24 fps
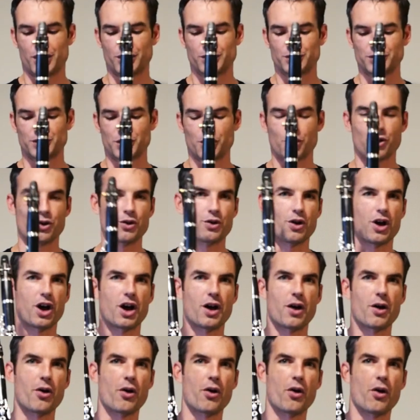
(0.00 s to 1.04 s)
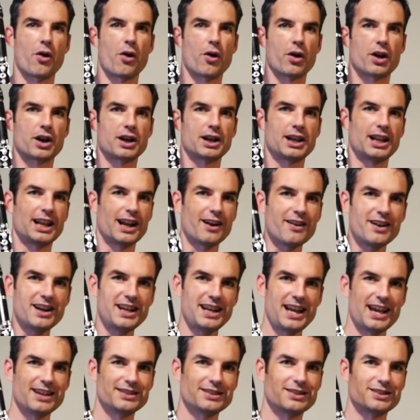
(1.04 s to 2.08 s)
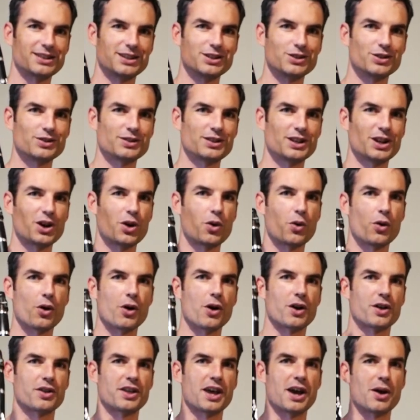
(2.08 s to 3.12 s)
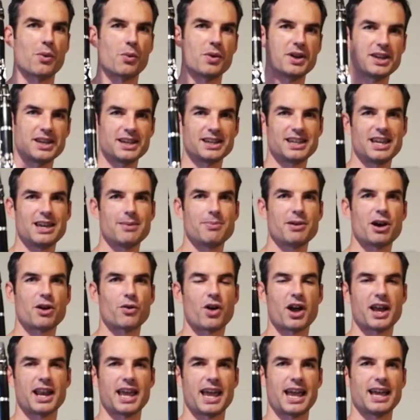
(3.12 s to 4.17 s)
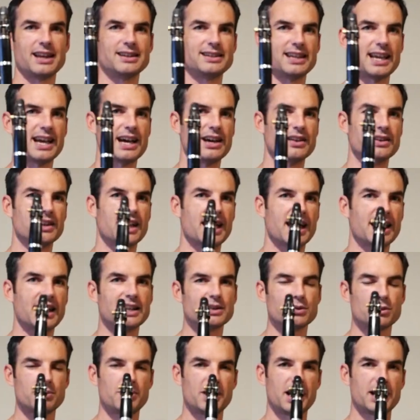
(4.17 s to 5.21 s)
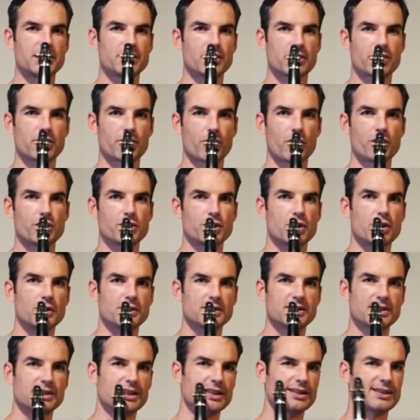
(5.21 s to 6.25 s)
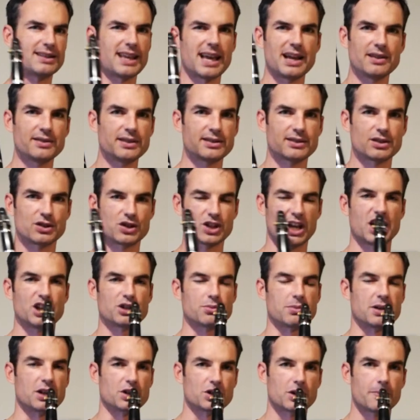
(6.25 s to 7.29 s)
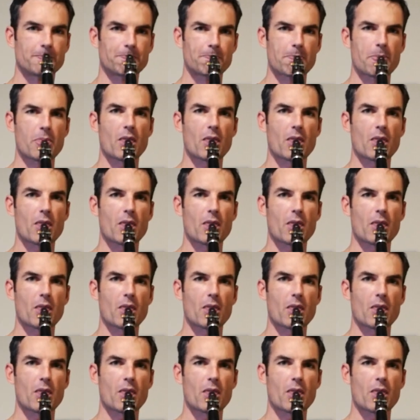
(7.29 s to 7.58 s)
So clarinet has this interesting quirk that we can keep our right hand down, and as we're playing the throat notes, the sound doesn't change much.